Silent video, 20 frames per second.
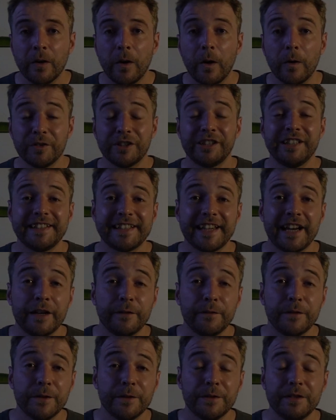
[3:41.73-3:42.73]
Obviously, Thai
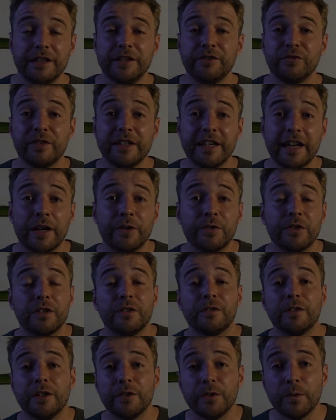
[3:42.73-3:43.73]
food is renowned
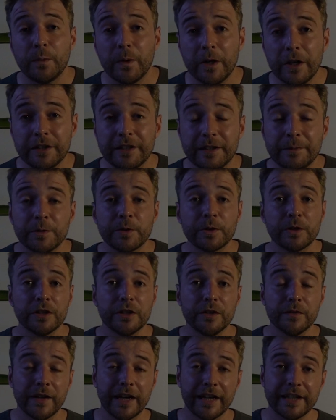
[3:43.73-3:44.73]
around the world. I'm sure
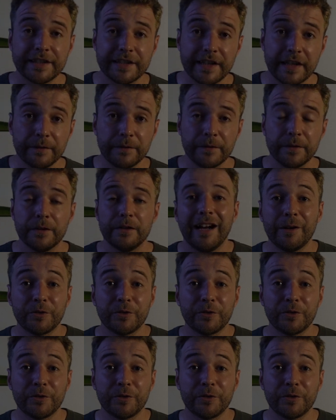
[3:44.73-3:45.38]
you've had Thai food.